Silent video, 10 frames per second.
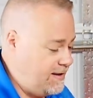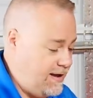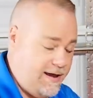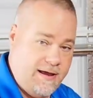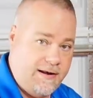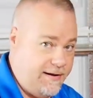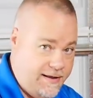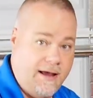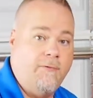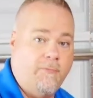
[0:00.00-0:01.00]
and
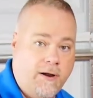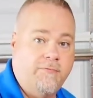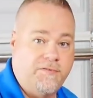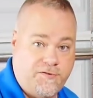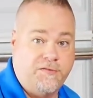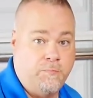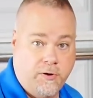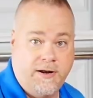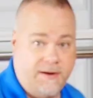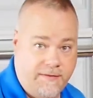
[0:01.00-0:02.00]
get what was just
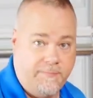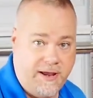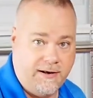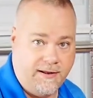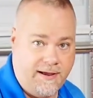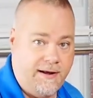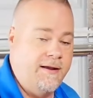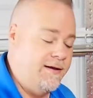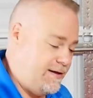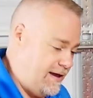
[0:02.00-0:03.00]
put into the main
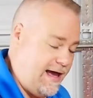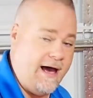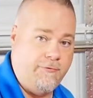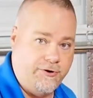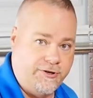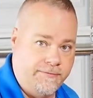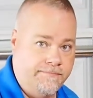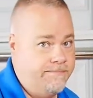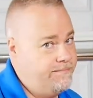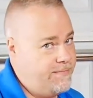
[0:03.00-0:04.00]
line out
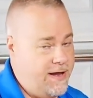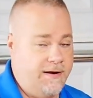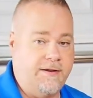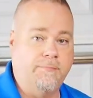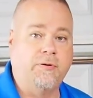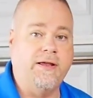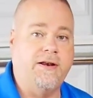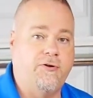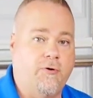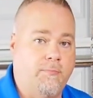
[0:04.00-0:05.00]
and
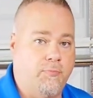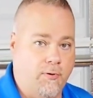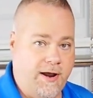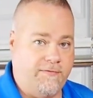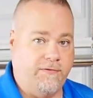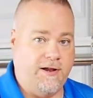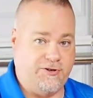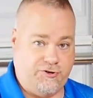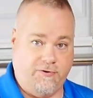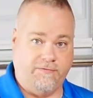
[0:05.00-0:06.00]
complete your brake
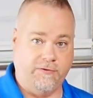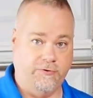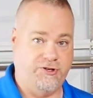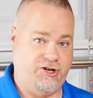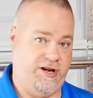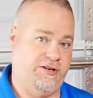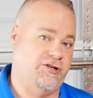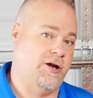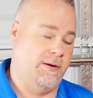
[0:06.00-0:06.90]
flush or fluid change